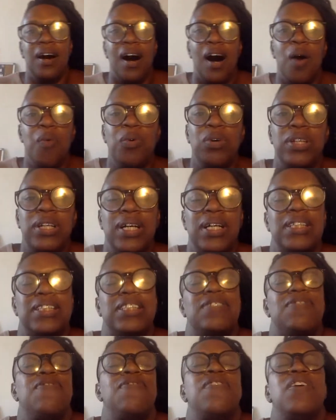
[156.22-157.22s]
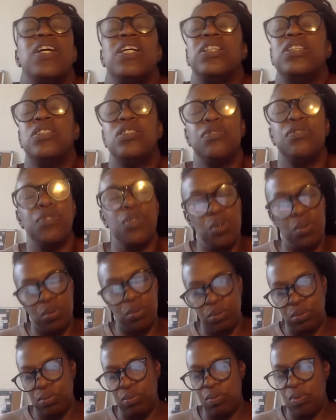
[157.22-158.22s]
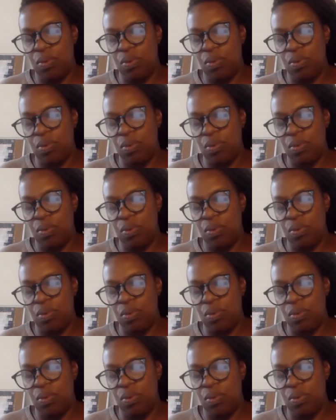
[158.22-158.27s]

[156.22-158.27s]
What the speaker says: I want us, first of all,